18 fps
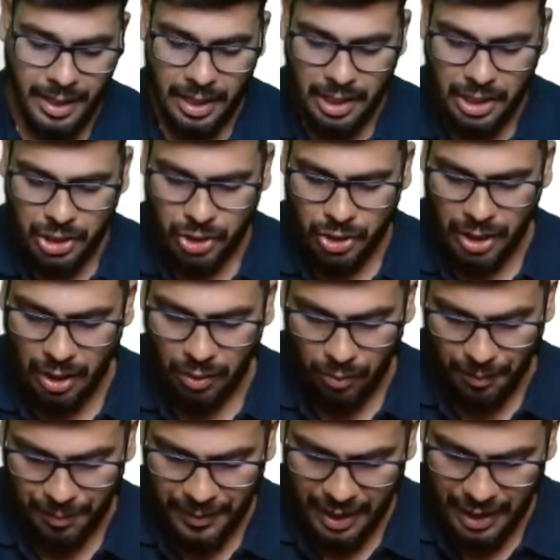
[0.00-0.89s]
So
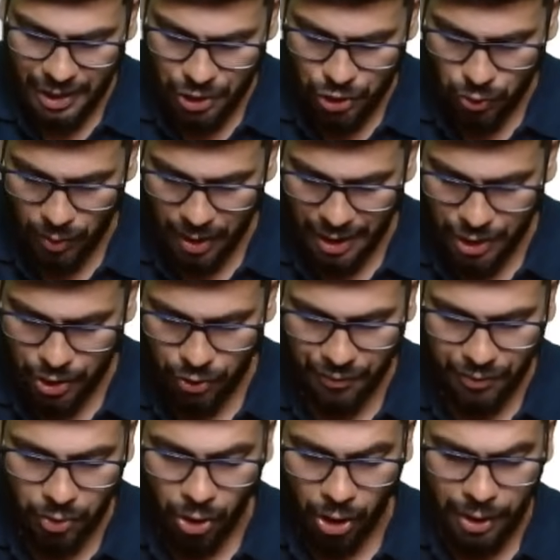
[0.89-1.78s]
now in July,
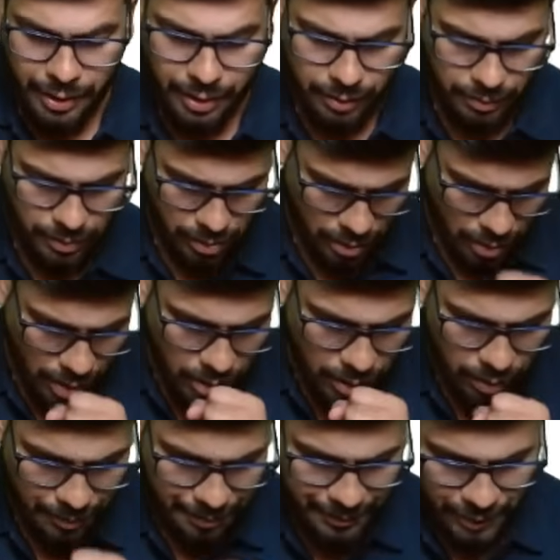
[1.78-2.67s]
you've got,
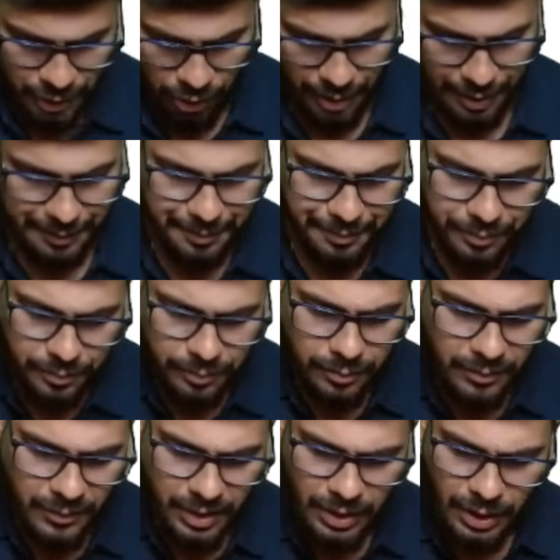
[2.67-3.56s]
sorry,
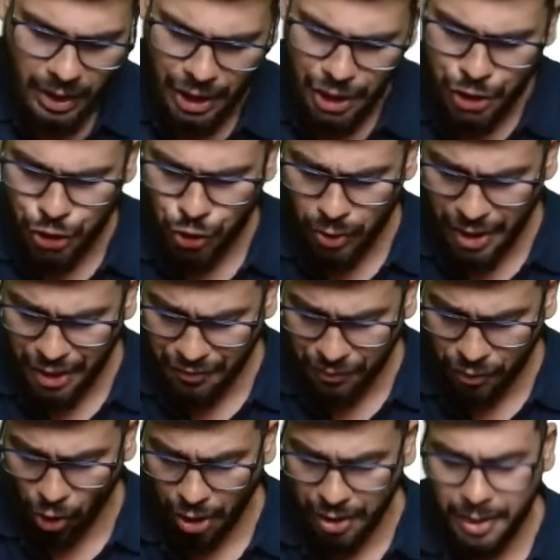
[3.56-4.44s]
in July, you've
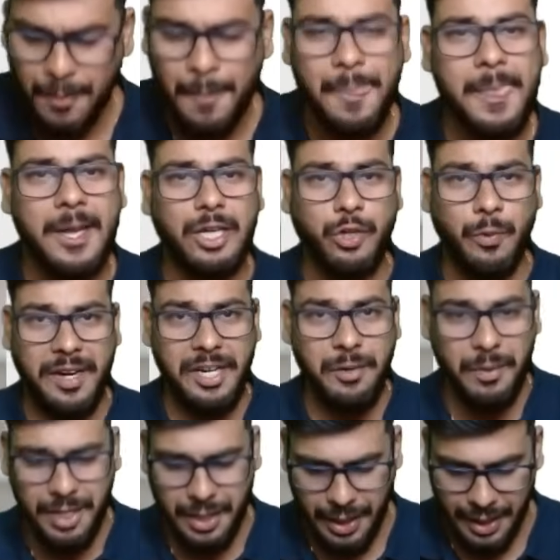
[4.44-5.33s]
got
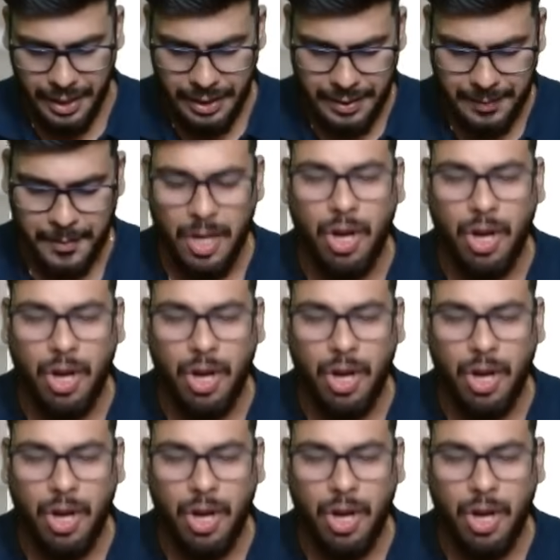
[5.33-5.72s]
21 days.